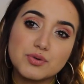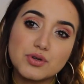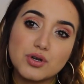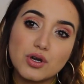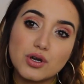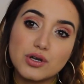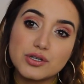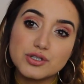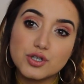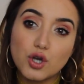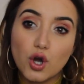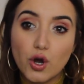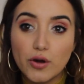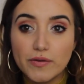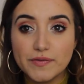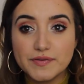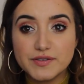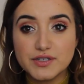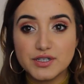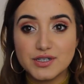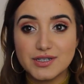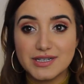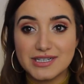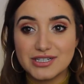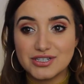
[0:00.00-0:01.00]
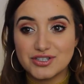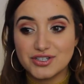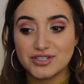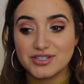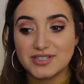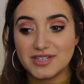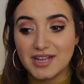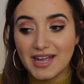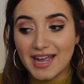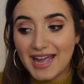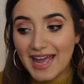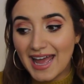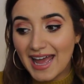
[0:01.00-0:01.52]
because often it's
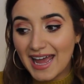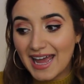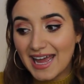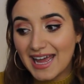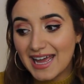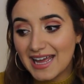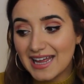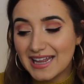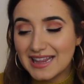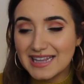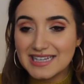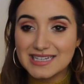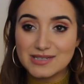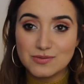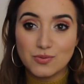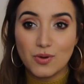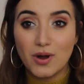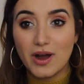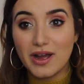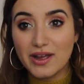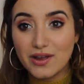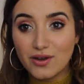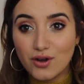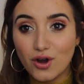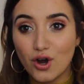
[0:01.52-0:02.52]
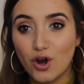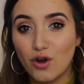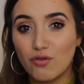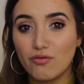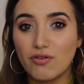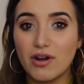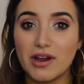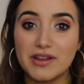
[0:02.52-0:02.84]
just like, hey, this is what I got,